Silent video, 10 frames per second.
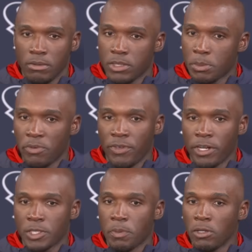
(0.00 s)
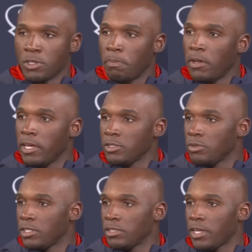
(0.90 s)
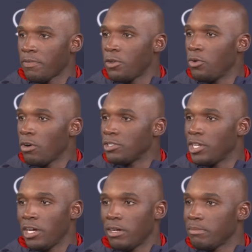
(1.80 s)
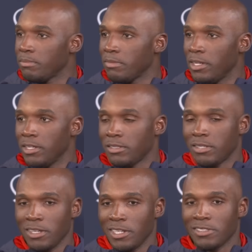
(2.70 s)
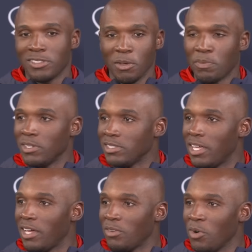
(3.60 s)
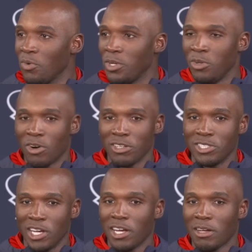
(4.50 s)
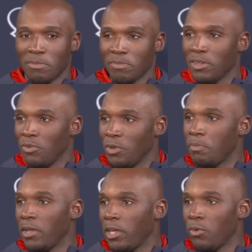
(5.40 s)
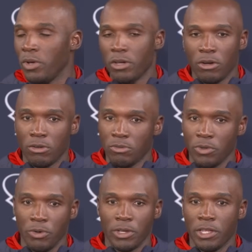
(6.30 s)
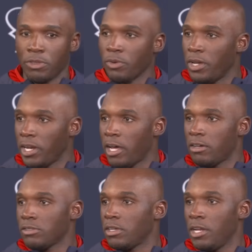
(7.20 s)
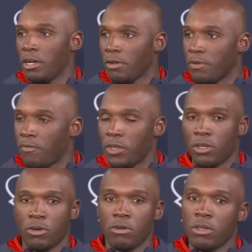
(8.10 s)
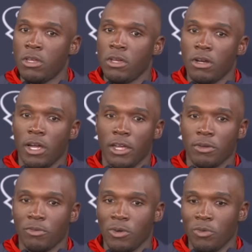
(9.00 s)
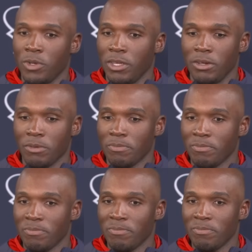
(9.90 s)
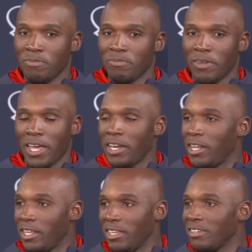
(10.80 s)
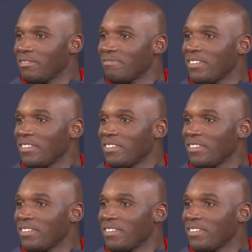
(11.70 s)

To prevent explosive plays, we just have to do our job. And it's simple as that. When we do our job and we play well, we were getting three and outs, getting off the field, right? When we had any